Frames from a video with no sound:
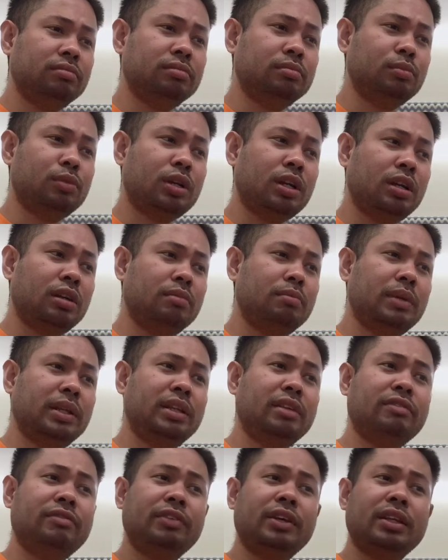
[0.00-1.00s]
murag
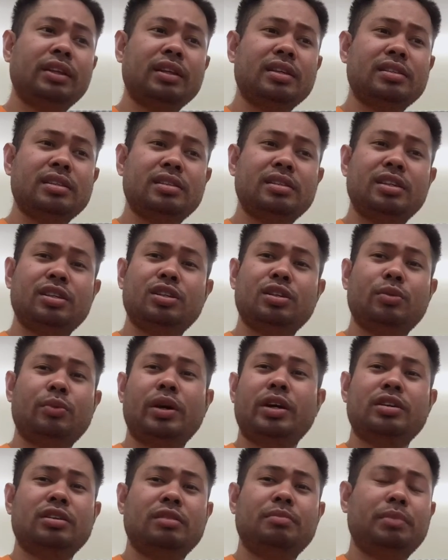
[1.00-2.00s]
ma-defeat sa
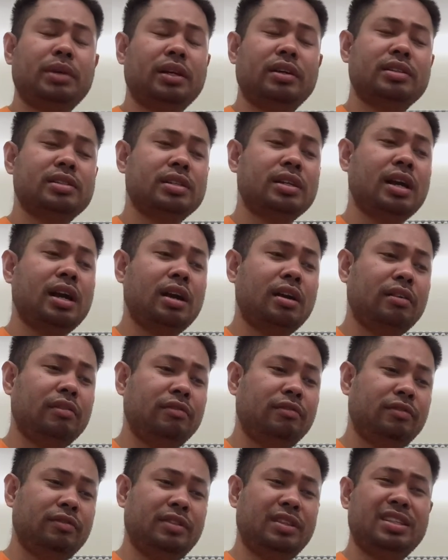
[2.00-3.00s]
situation because nga of
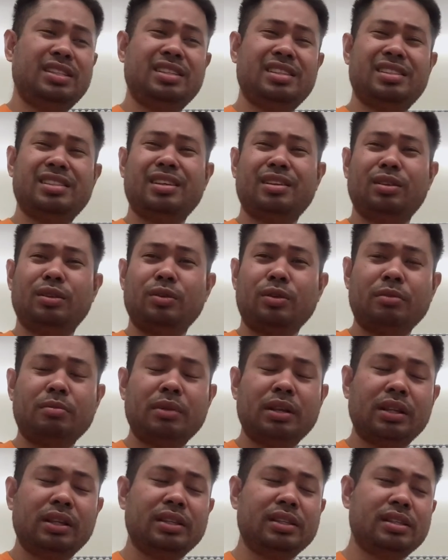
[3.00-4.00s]
this is not
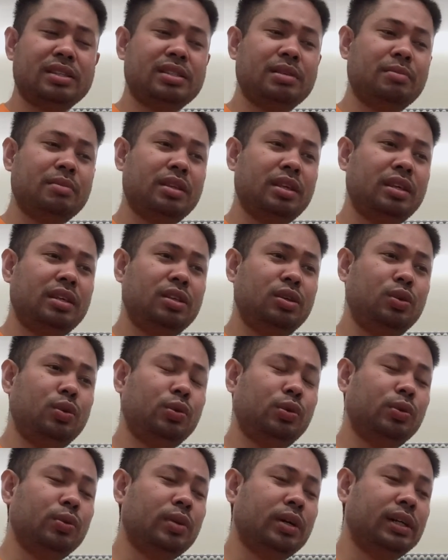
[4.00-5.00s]
normal, this is something new
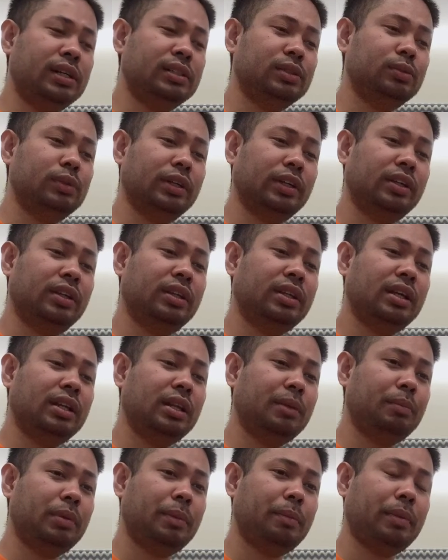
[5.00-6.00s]
to us, wa gid ta
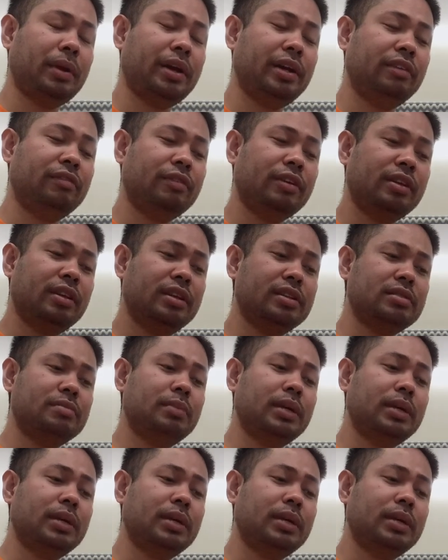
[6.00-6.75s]
na prepared for this.